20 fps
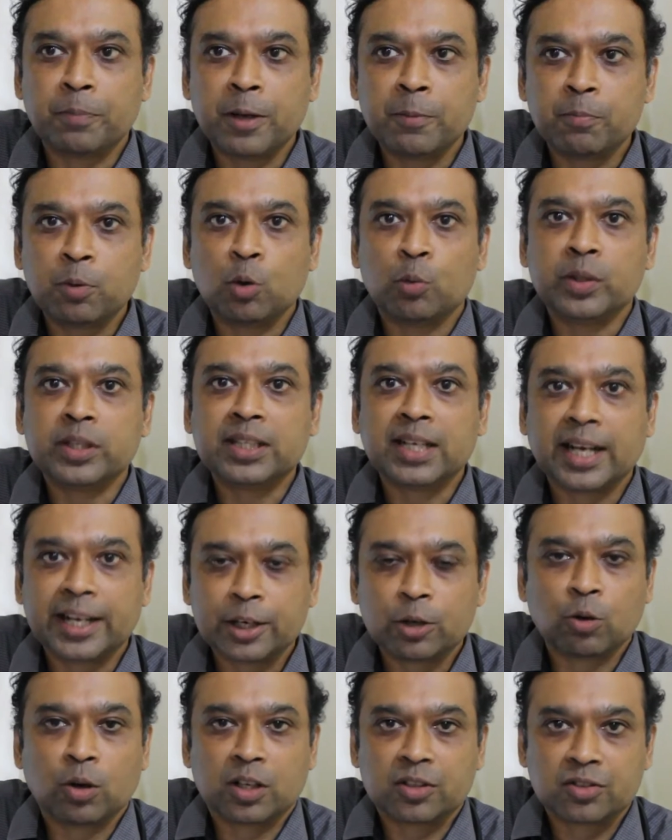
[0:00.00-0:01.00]
to the people with
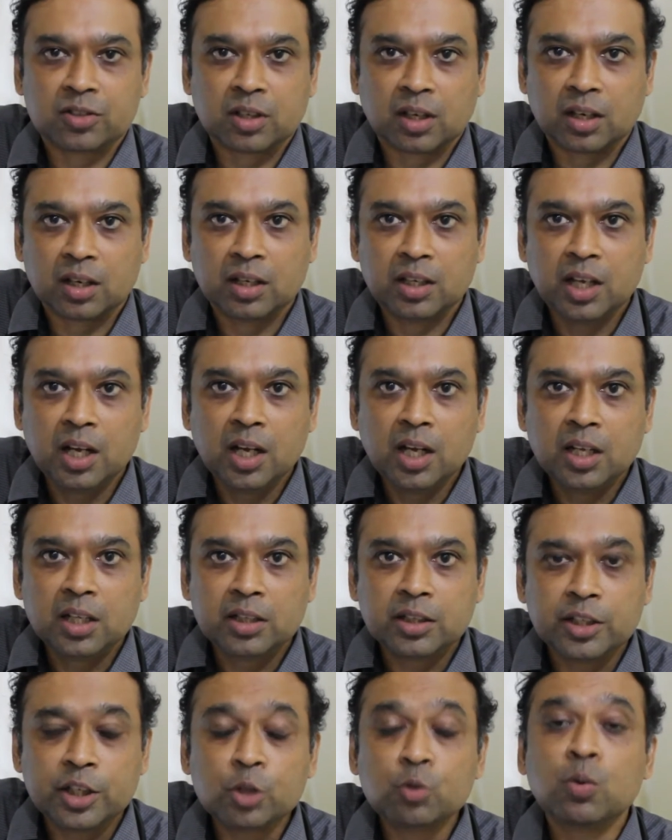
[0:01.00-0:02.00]
high cholesterol.
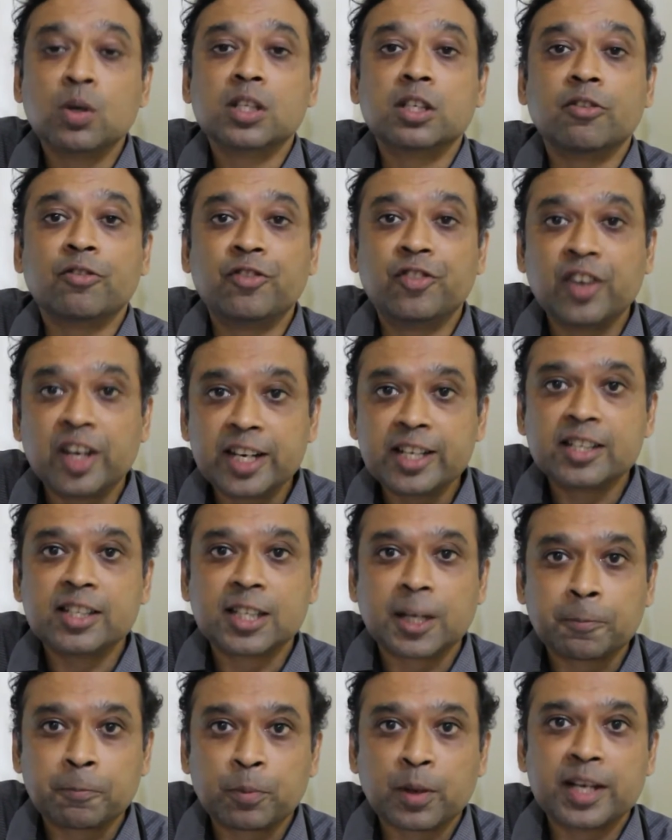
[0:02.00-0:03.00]
This was a
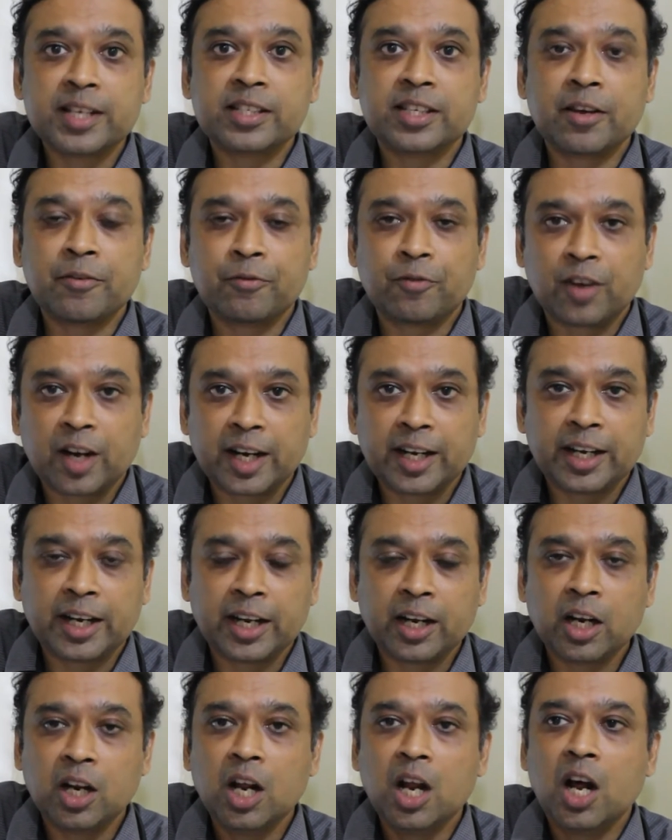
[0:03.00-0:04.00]
very surprising
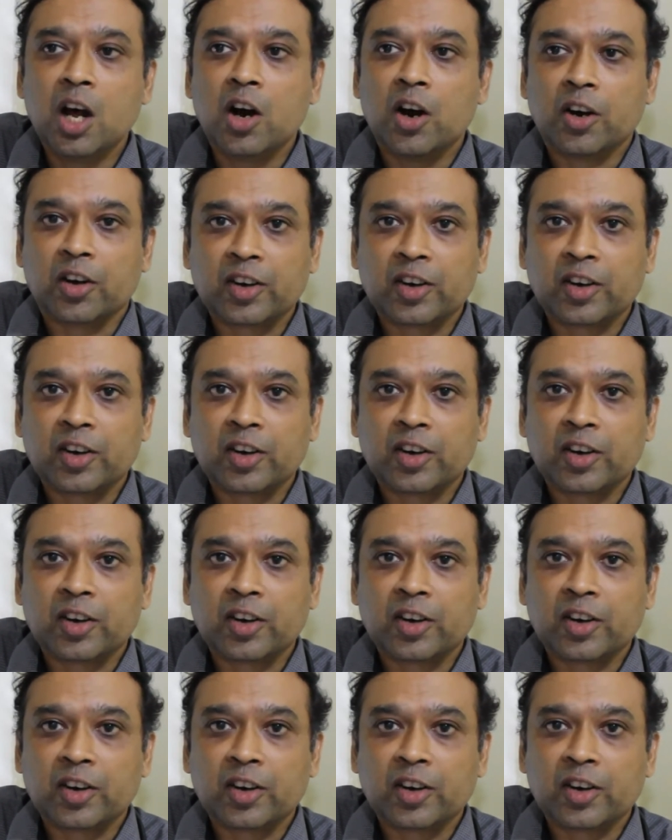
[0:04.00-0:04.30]
finding,